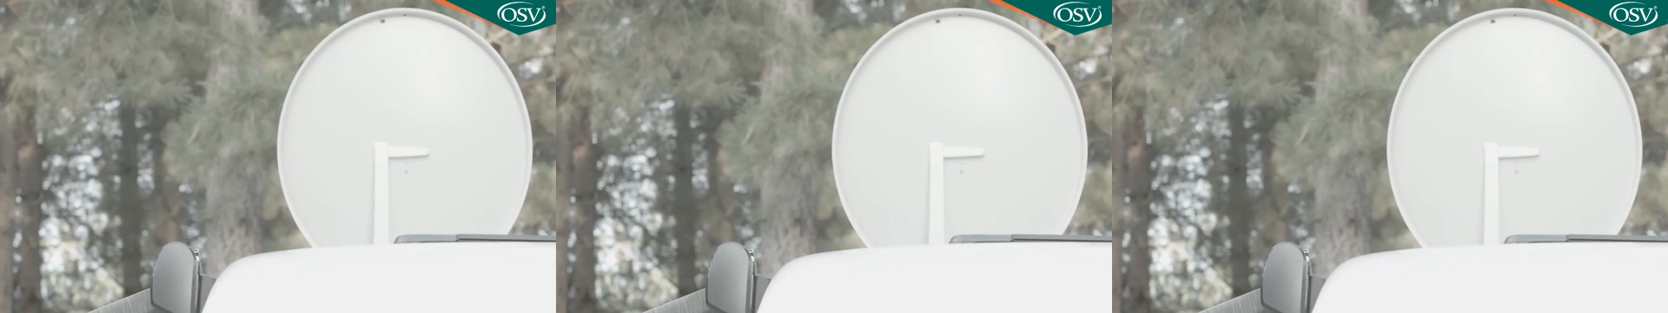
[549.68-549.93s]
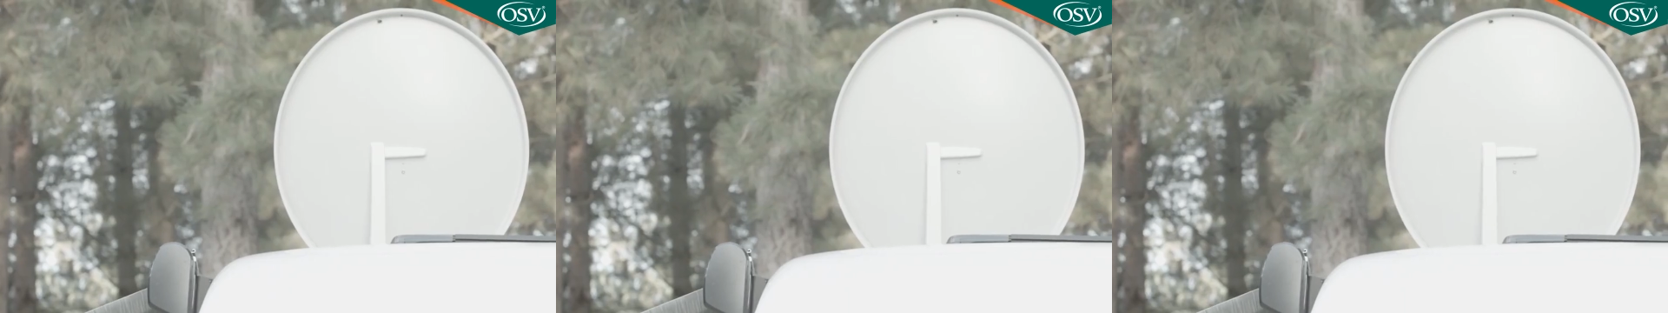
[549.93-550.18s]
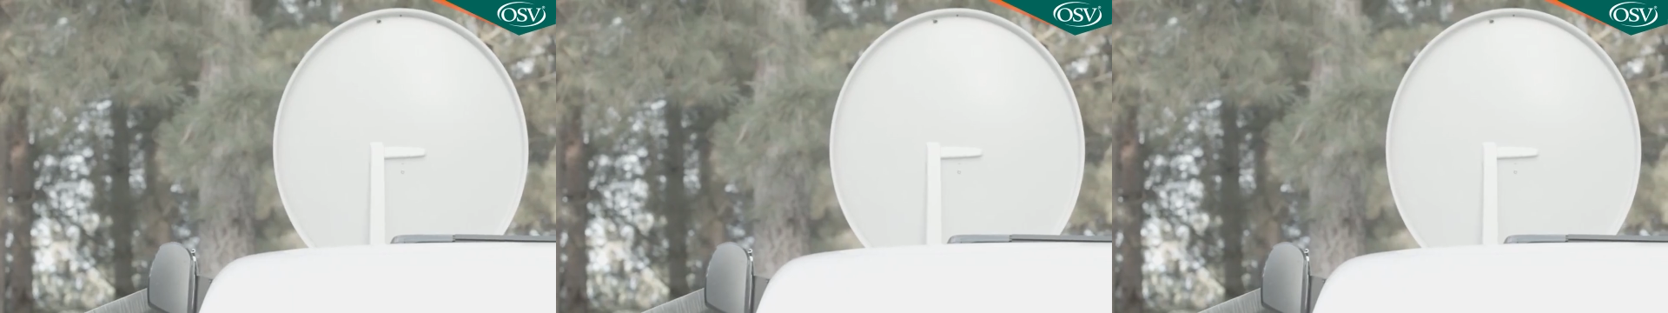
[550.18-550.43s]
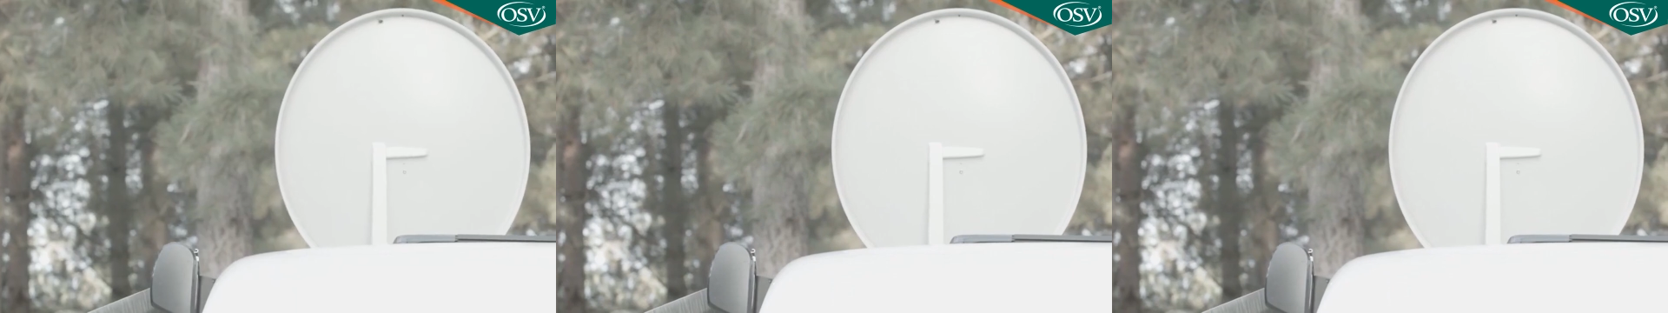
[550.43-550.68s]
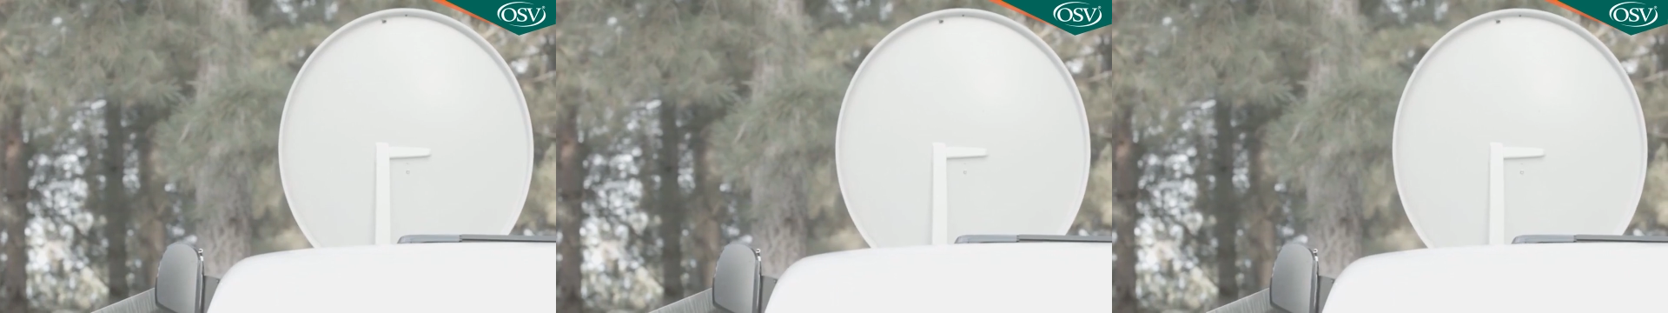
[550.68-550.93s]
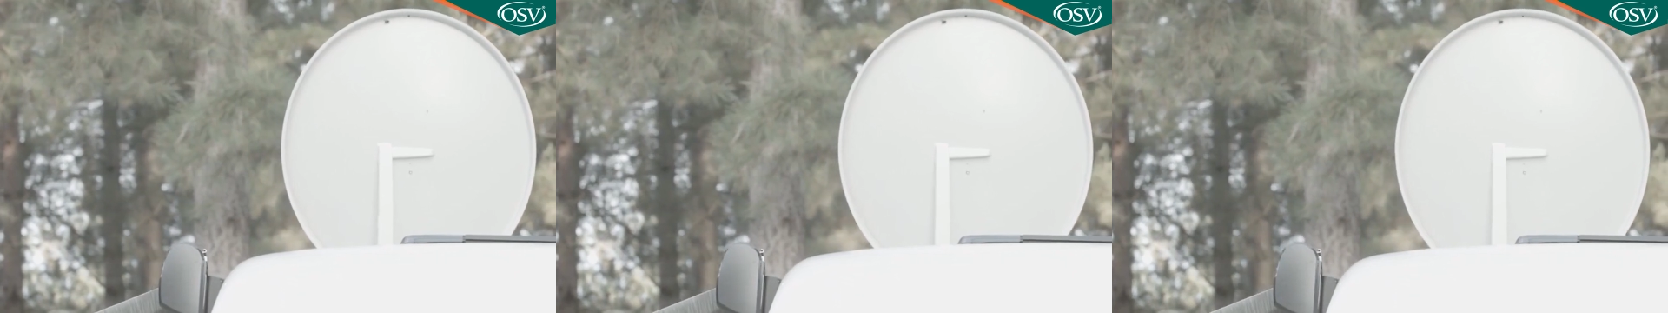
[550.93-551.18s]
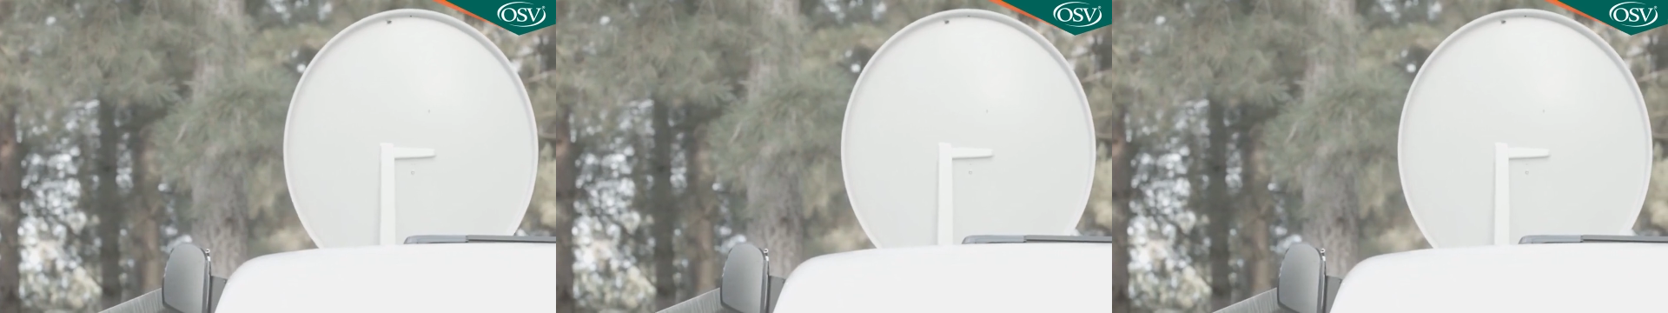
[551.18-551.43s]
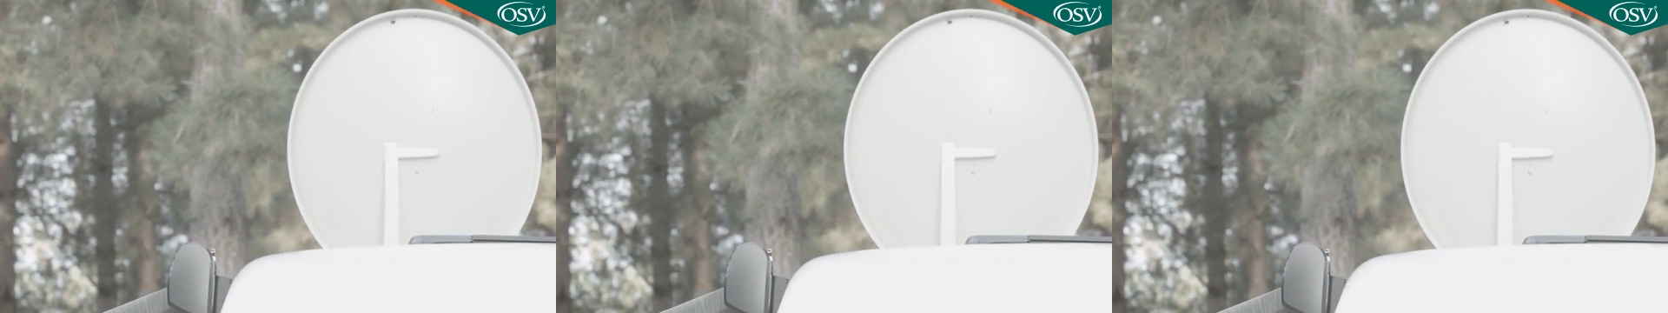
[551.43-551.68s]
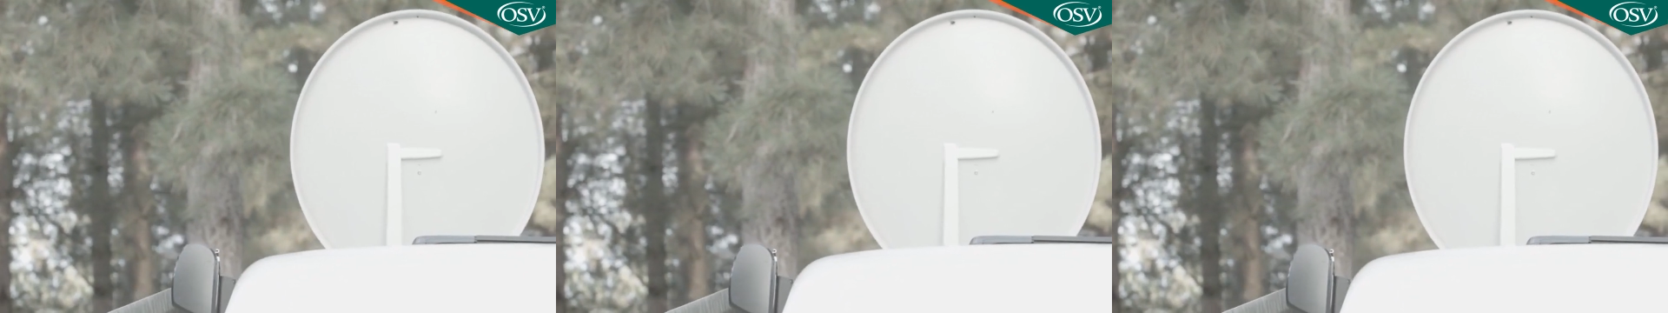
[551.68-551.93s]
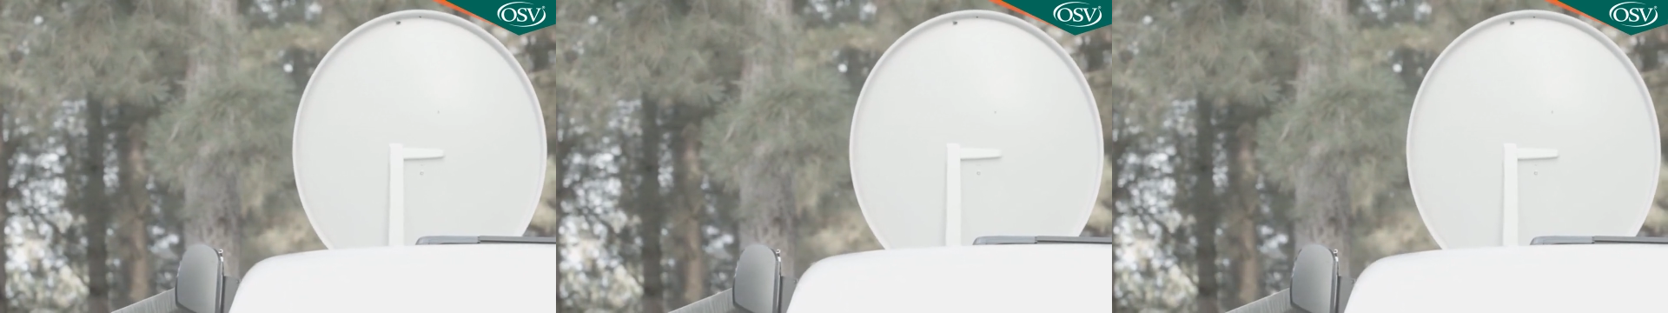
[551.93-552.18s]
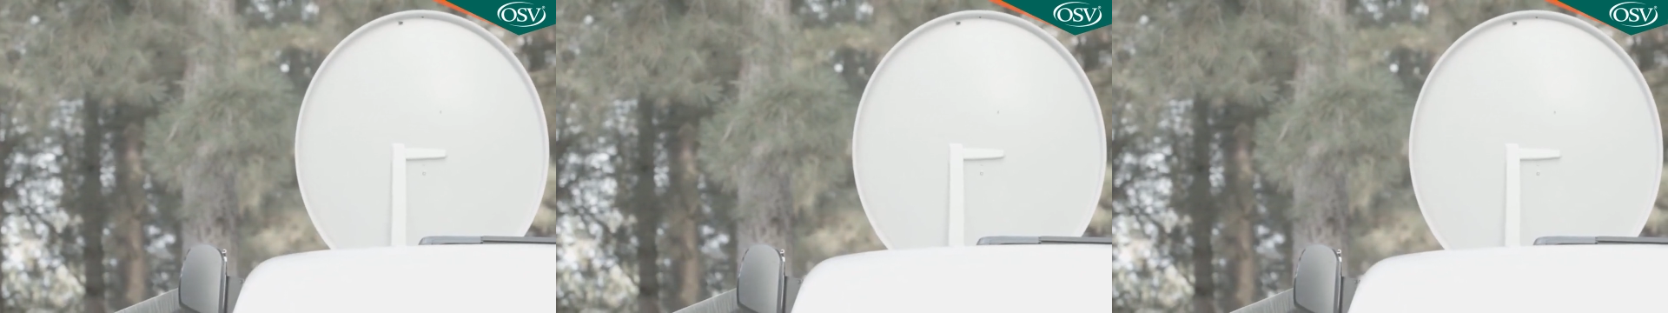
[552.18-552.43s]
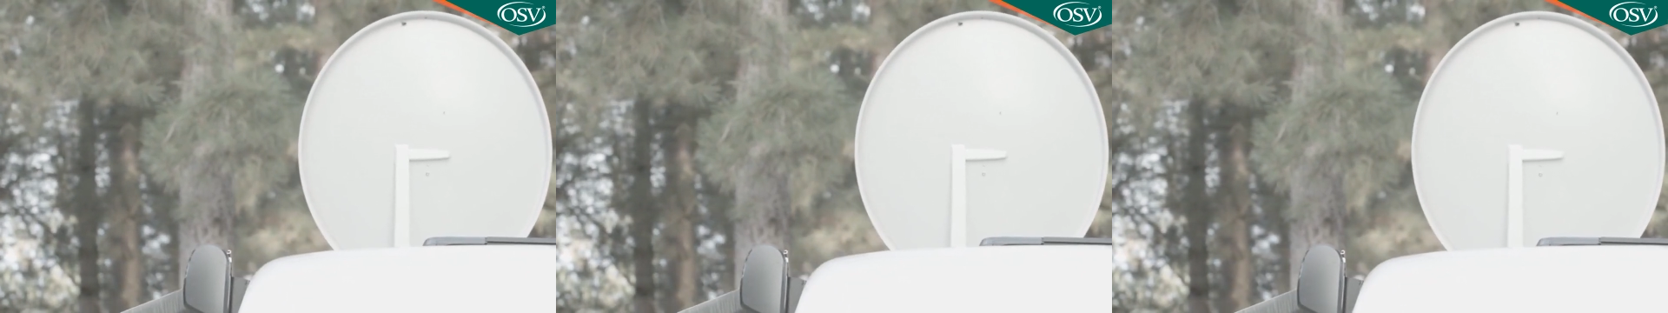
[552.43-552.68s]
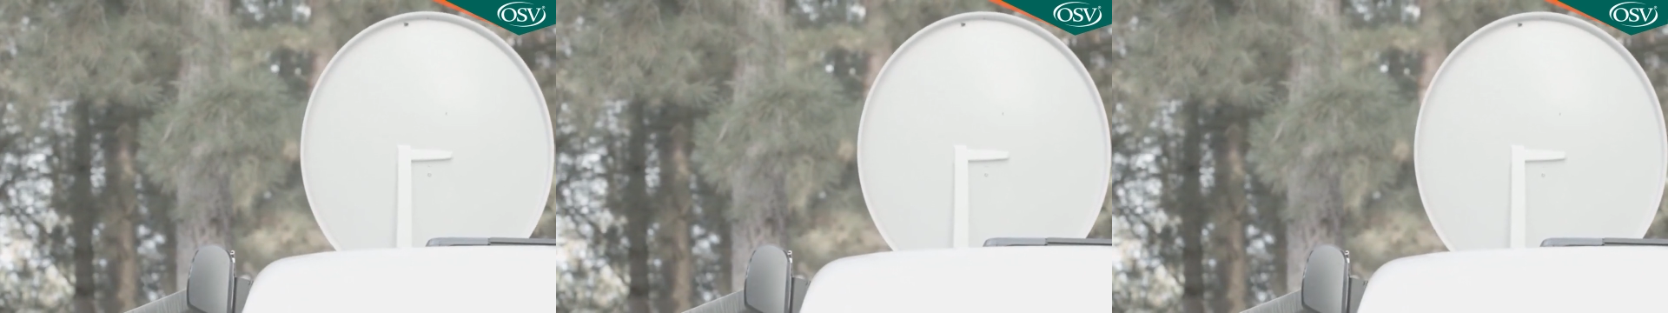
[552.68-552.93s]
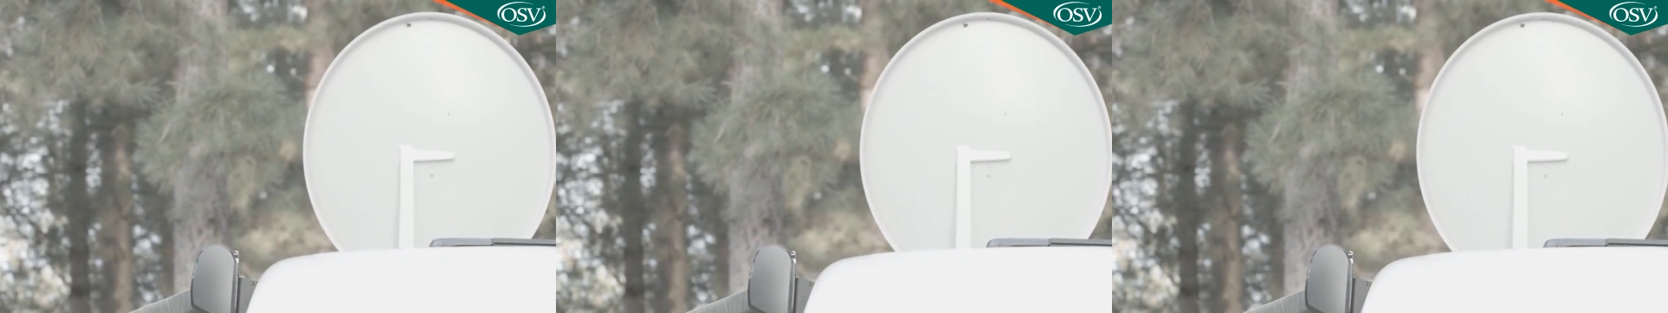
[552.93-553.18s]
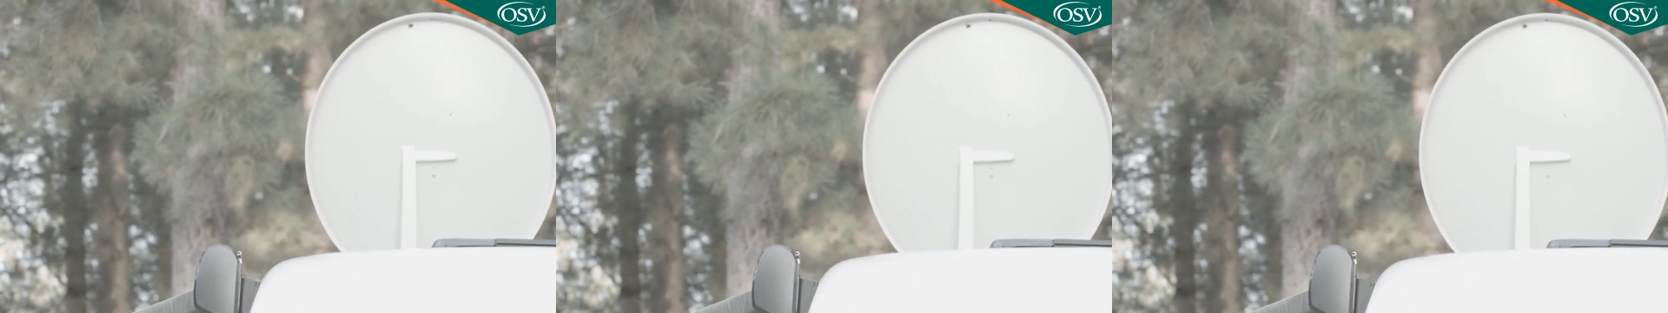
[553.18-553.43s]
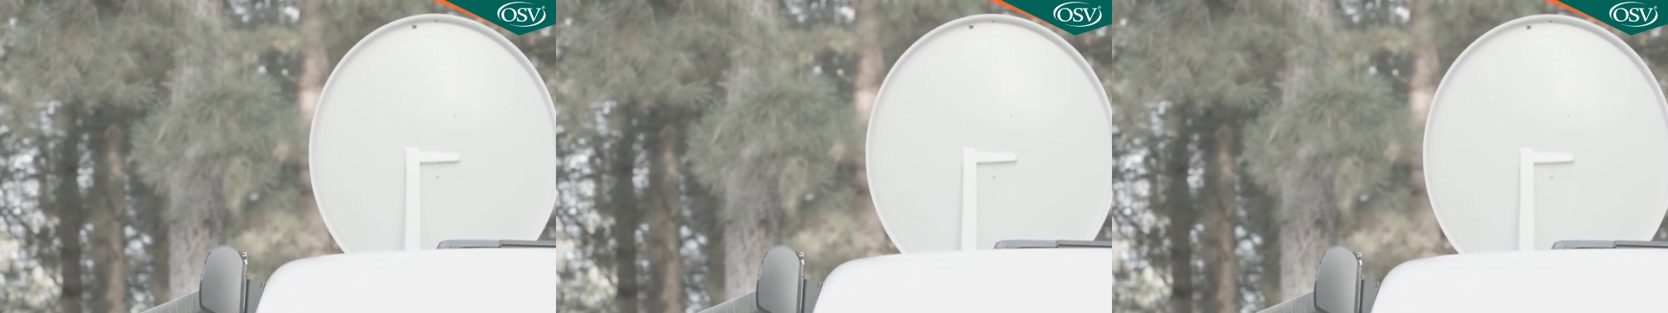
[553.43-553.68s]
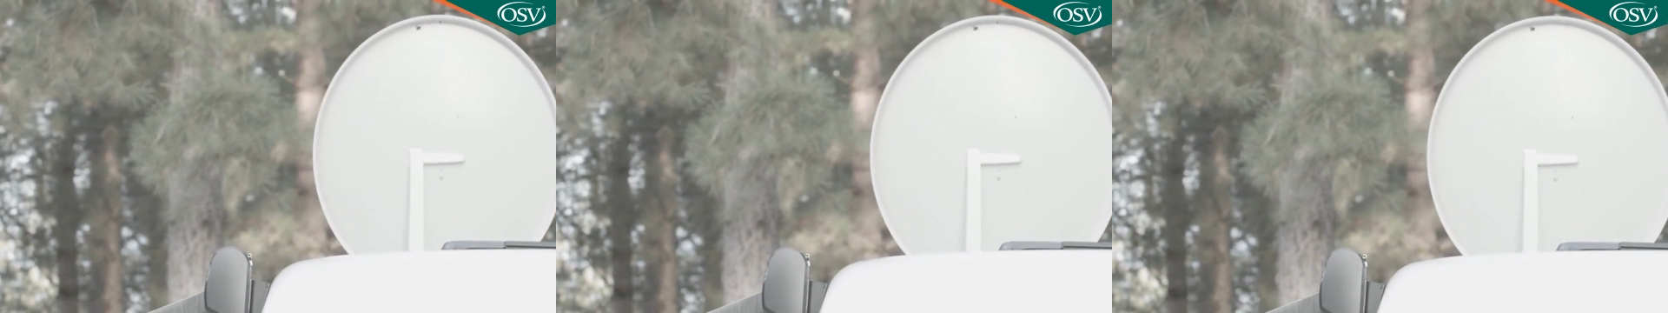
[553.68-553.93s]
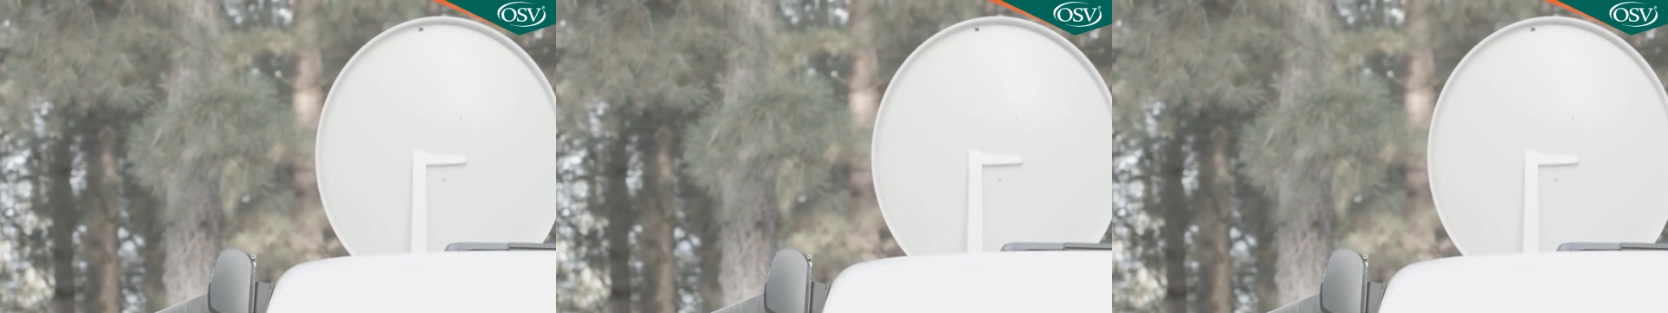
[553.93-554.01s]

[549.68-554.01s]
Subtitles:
No face is visible, so there are no lips to read.